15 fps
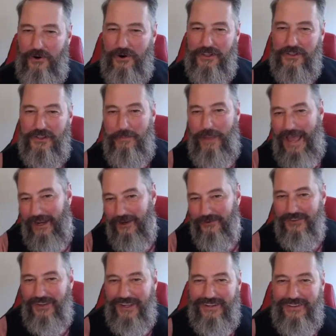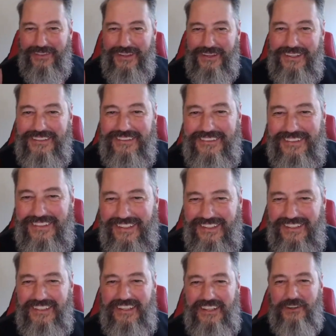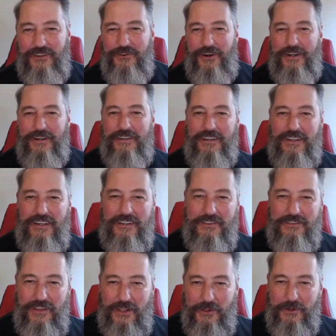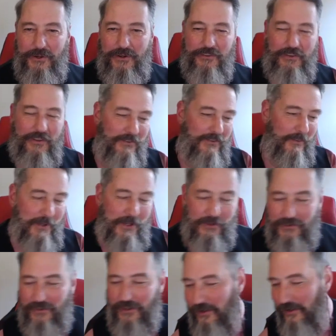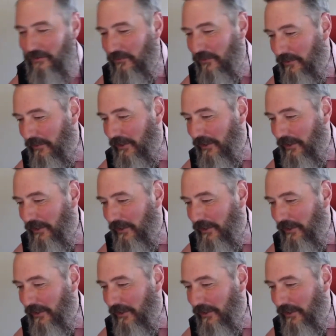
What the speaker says: on the tobacco side of things and, trying to cellar, as somebody said on one of my